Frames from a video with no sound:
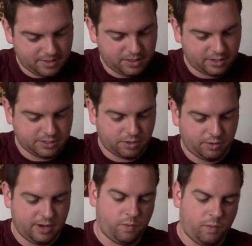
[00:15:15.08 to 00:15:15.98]
There's
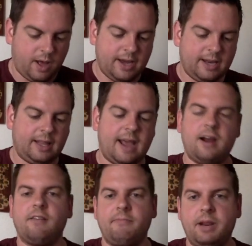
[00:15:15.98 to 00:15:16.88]
only one
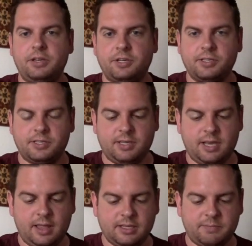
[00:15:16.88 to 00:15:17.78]
layer of miniatures
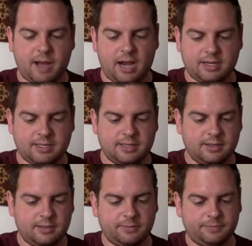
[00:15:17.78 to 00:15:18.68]
in this box,
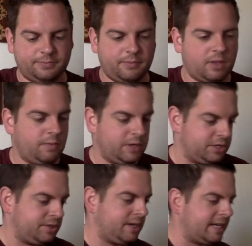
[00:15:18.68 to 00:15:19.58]

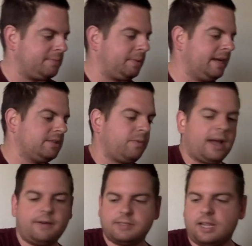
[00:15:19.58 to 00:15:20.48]
which explains why
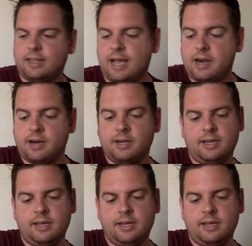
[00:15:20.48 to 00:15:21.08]
it was a lot lighter.